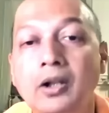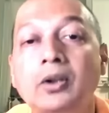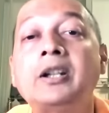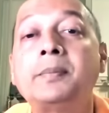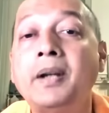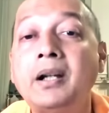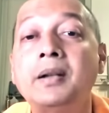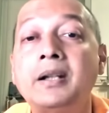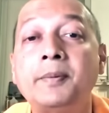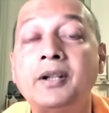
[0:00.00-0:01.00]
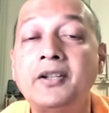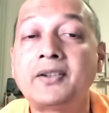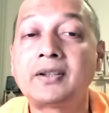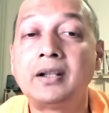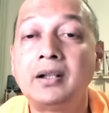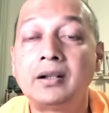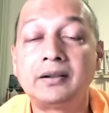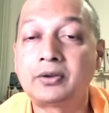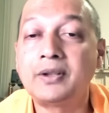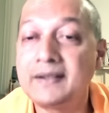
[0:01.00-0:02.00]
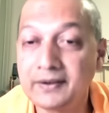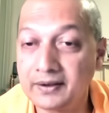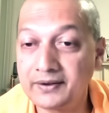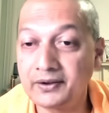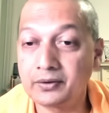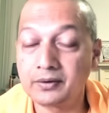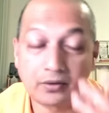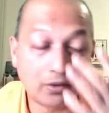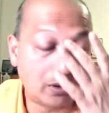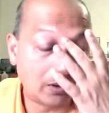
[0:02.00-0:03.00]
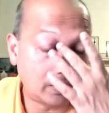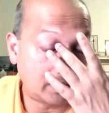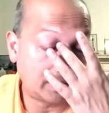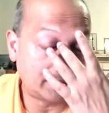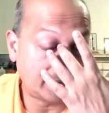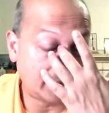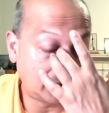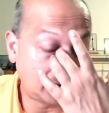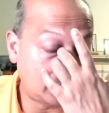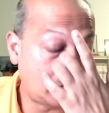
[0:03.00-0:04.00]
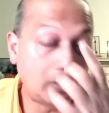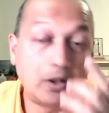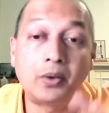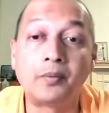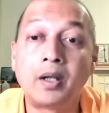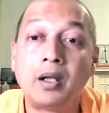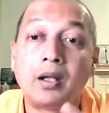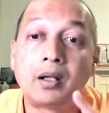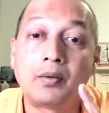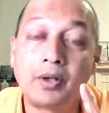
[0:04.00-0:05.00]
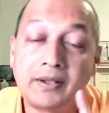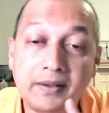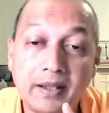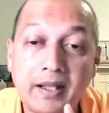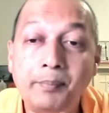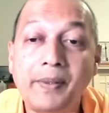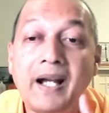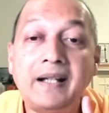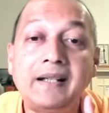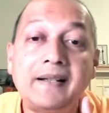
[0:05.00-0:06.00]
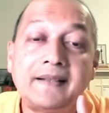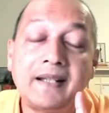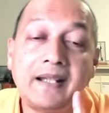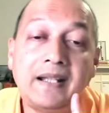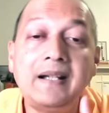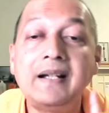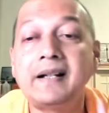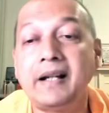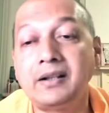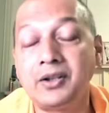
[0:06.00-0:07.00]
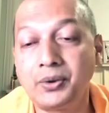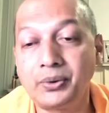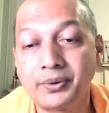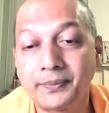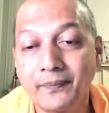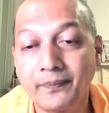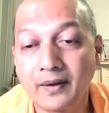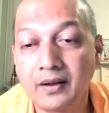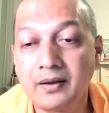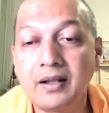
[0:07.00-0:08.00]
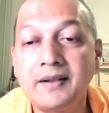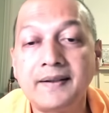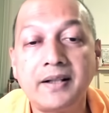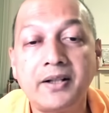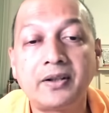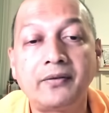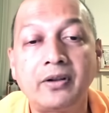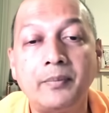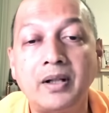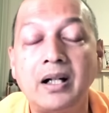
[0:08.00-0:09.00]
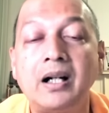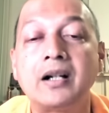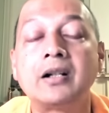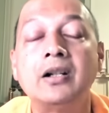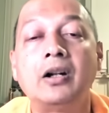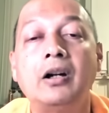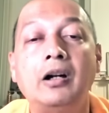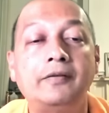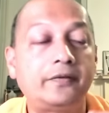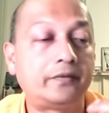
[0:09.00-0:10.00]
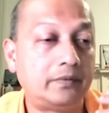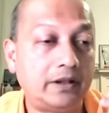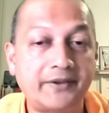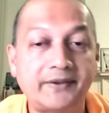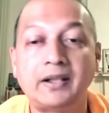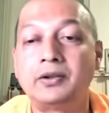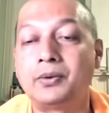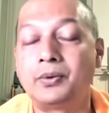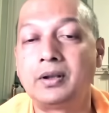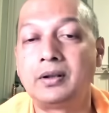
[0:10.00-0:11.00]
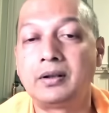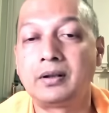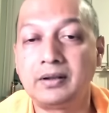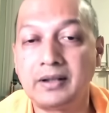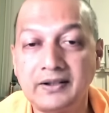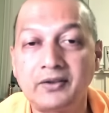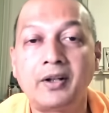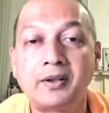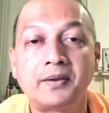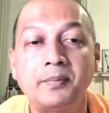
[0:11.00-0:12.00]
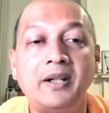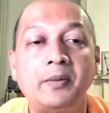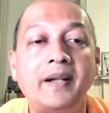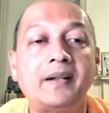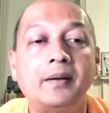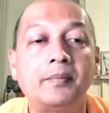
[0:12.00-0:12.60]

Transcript: So is it wrong, or is this teaching wrong? No. What is implied here is the inner attitude, renunciation from the heart of lust and gold. That is what is meant by